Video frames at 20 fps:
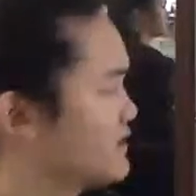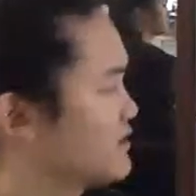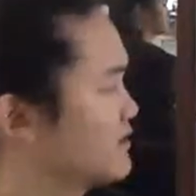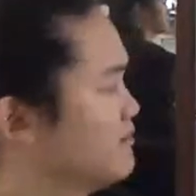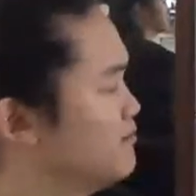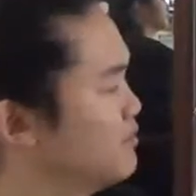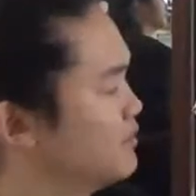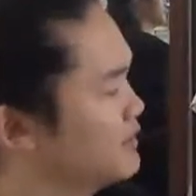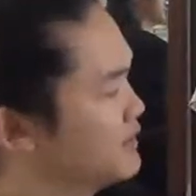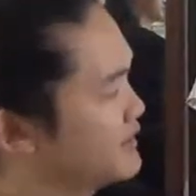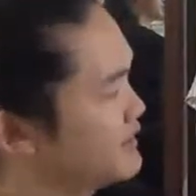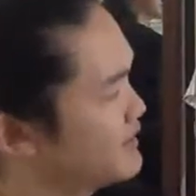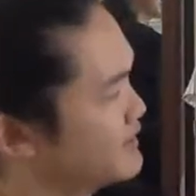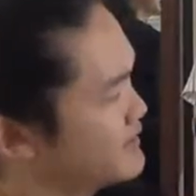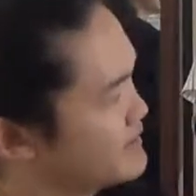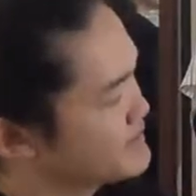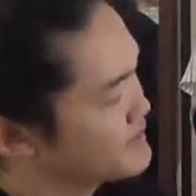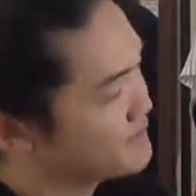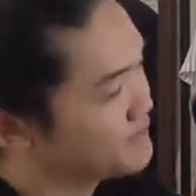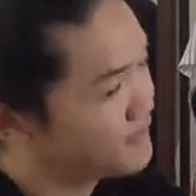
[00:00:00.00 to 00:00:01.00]
like the bullet
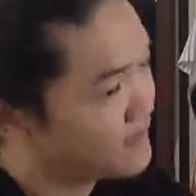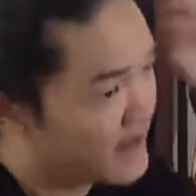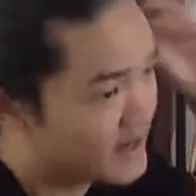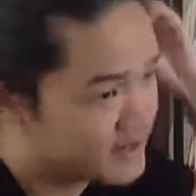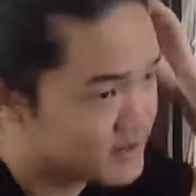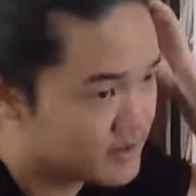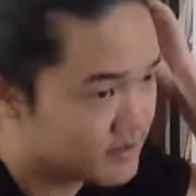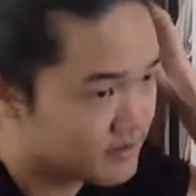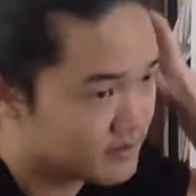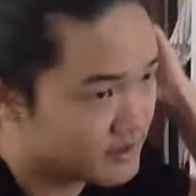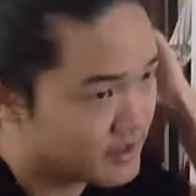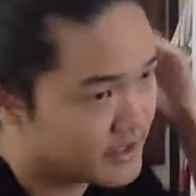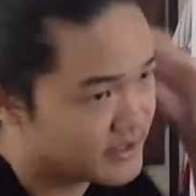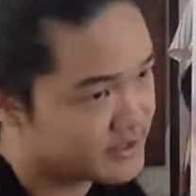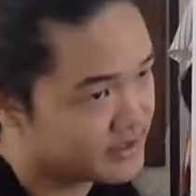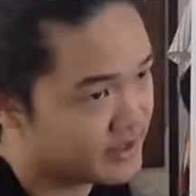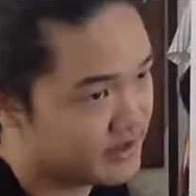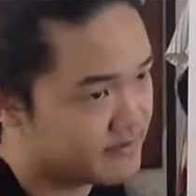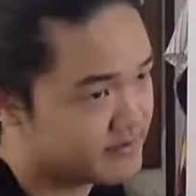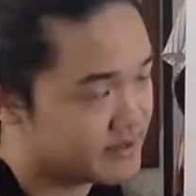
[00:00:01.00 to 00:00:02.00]
is a faster
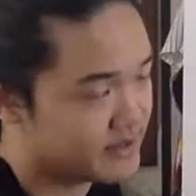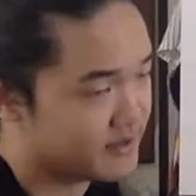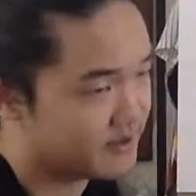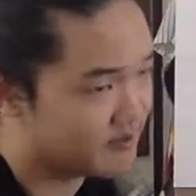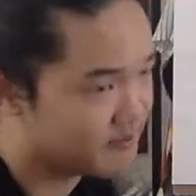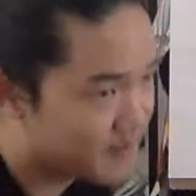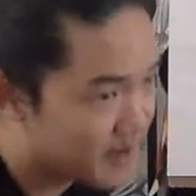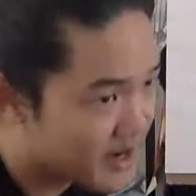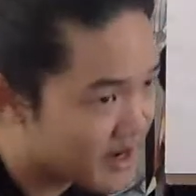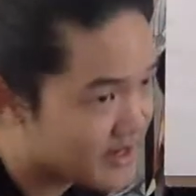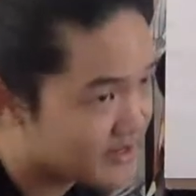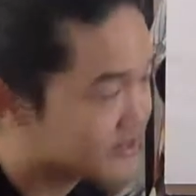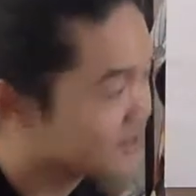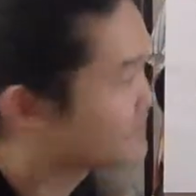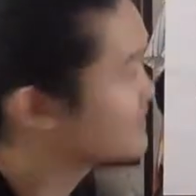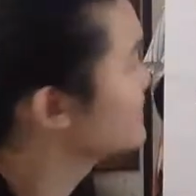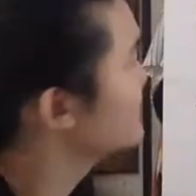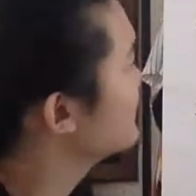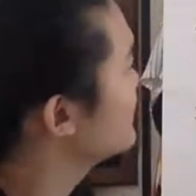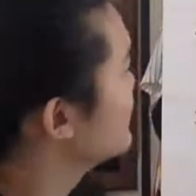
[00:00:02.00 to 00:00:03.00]
velocity of center of
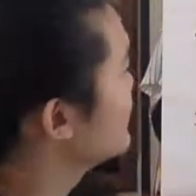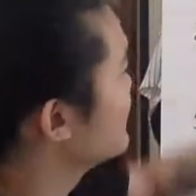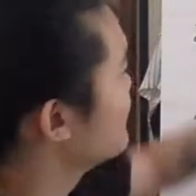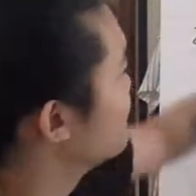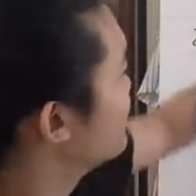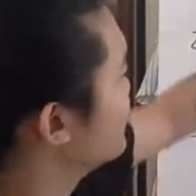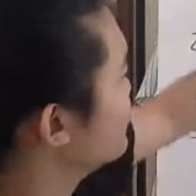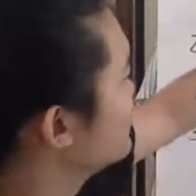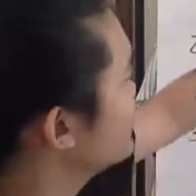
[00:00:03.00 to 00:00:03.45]
mass, but